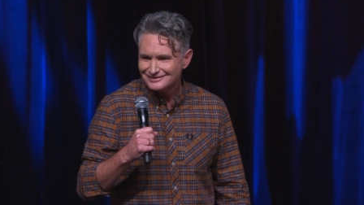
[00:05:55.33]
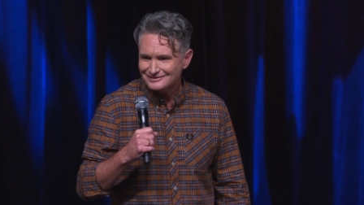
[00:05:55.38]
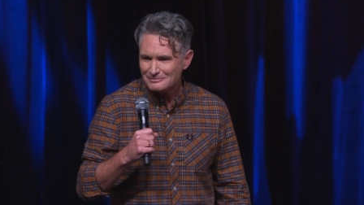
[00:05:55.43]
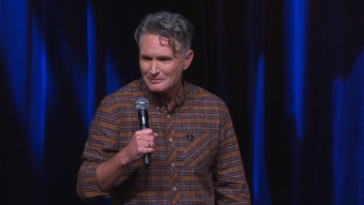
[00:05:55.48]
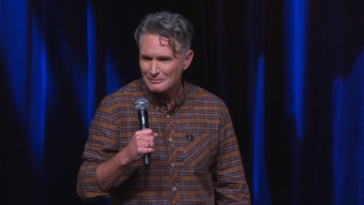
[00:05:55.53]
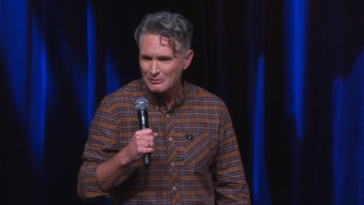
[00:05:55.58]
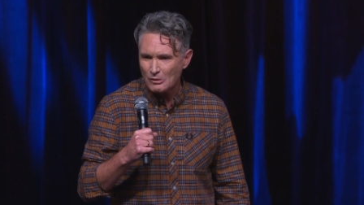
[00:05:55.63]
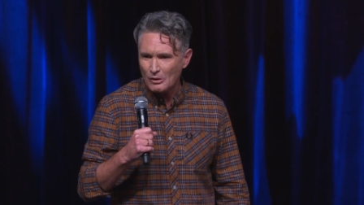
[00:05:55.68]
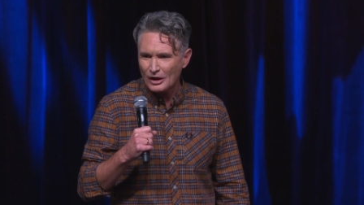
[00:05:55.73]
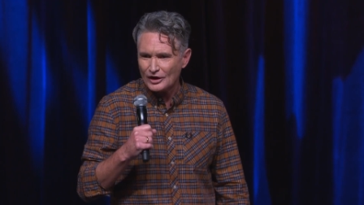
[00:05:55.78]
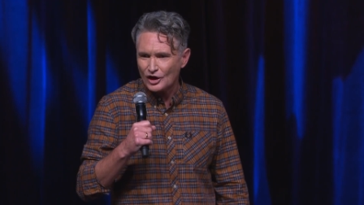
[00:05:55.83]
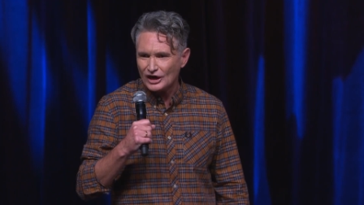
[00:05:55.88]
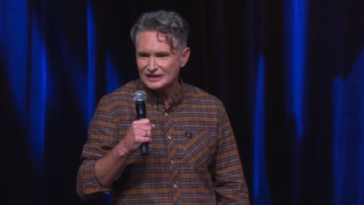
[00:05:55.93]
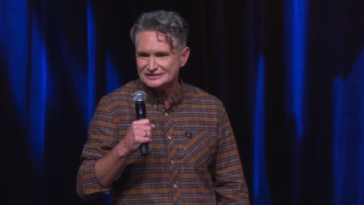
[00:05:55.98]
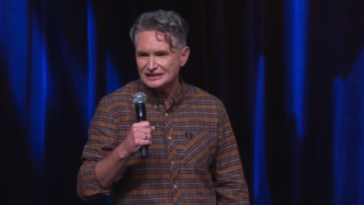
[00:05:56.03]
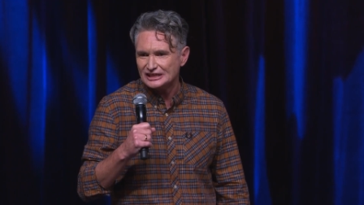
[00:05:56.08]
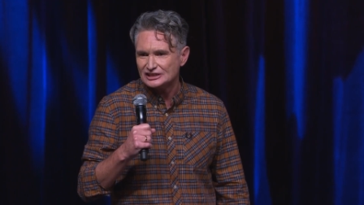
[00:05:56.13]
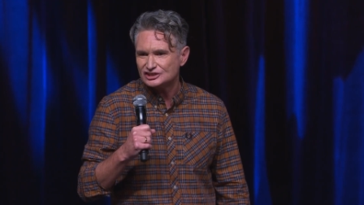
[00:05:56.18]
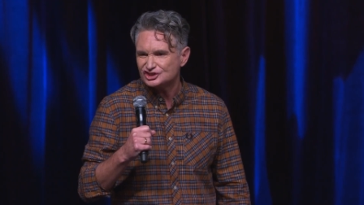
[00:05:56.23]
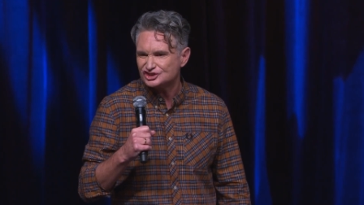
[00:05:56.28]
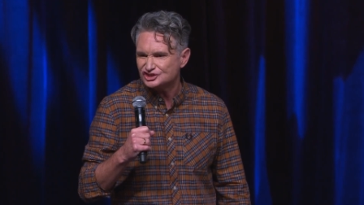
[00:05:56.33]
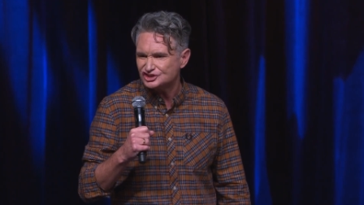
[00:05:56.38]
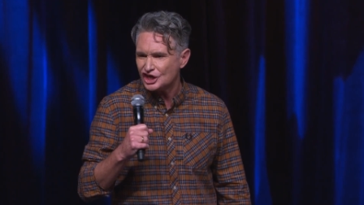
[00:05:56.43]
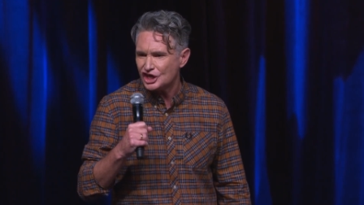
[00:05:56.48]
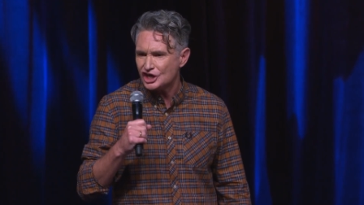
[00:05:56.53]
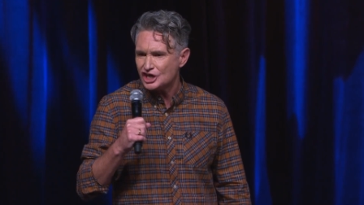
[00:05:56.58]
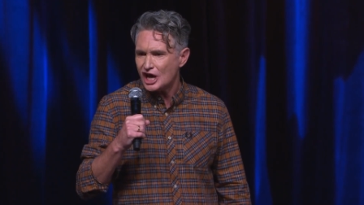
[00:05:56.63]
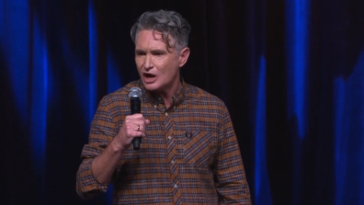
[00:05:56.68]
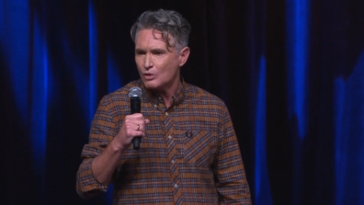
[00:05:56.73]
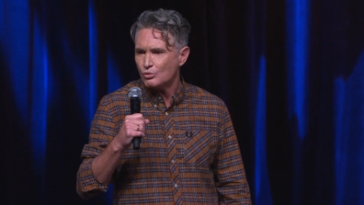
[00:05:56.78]
Remember one night he said,
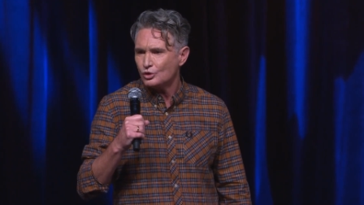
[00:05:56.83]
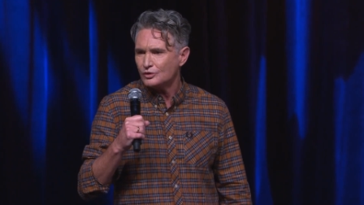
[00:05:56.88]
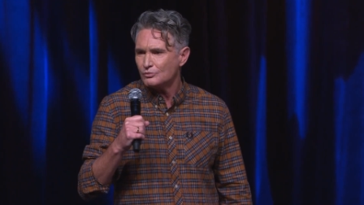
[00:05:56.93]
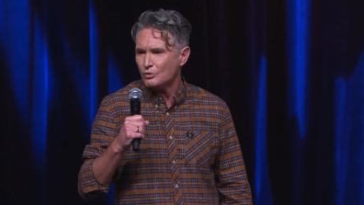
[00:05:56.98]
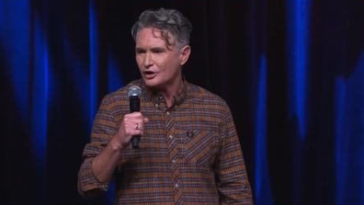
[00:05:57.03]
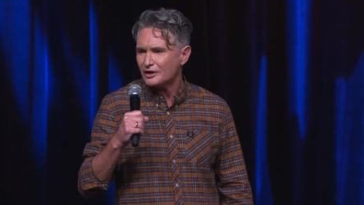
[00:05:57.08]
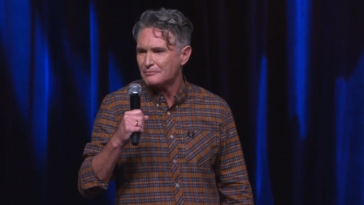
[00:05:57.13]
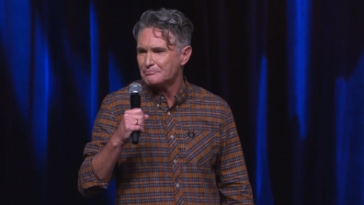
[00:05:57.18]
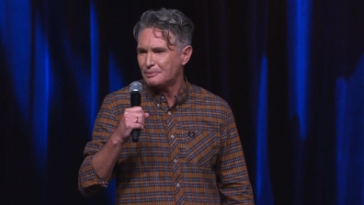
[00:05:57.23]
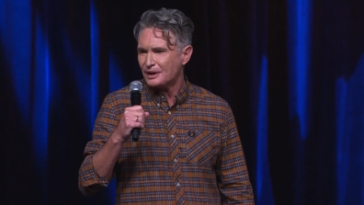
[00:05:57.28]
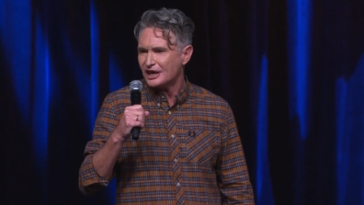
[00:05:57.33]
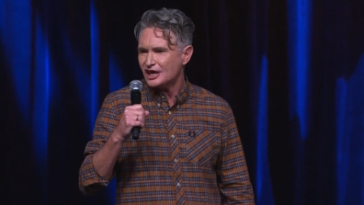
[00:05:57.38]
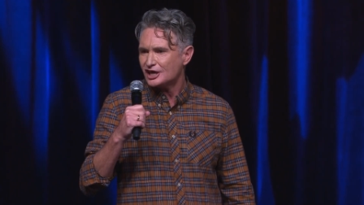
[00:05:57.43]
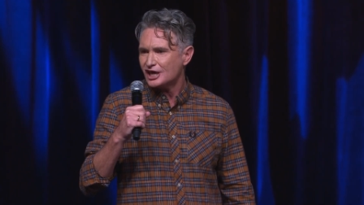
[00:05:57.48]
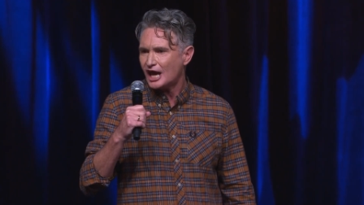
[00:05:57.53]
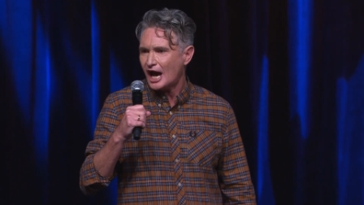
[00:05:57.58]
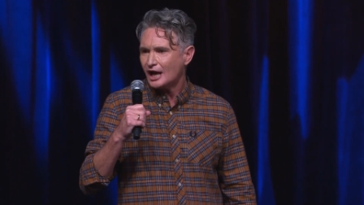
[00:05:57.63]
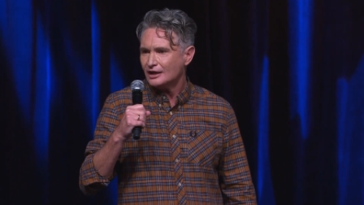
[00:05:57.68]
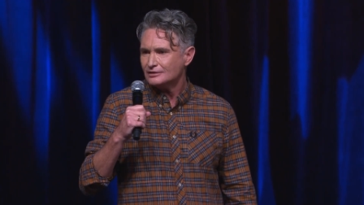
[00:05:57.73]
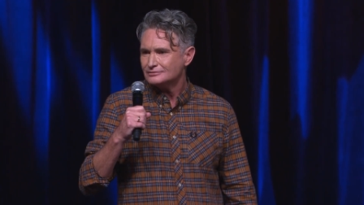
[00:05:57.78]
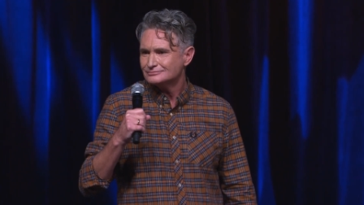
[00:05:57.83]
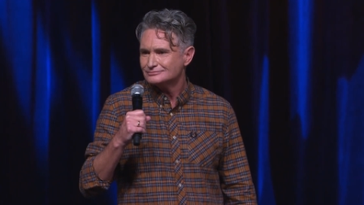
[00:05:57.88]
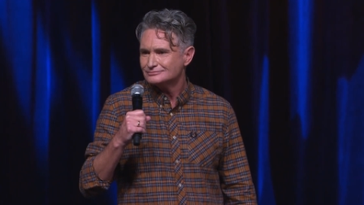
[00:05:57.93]
see ya, wouldn't want to be ya.